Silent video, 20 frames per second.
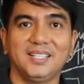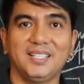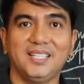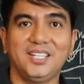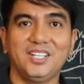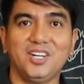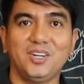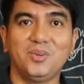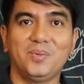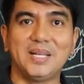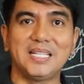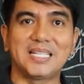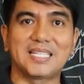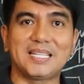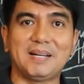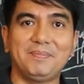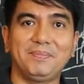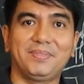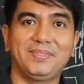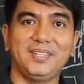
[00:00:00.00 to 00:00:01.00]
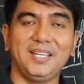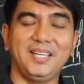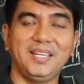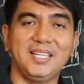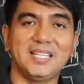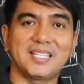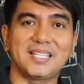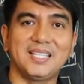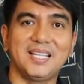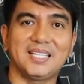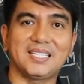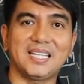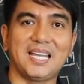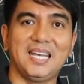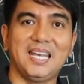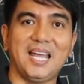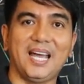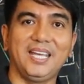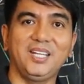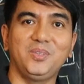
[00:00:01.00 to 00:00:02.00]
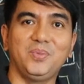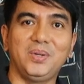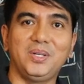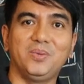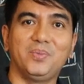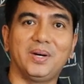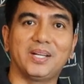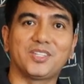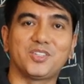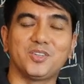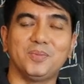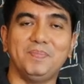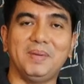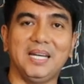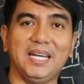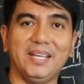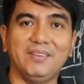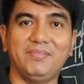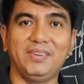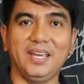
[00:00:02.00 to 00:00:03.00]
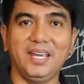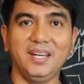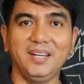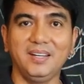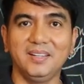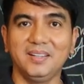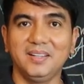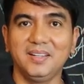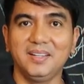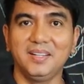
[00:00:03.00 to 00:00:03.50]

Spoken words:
You know, when something is not aligned with what you believe in,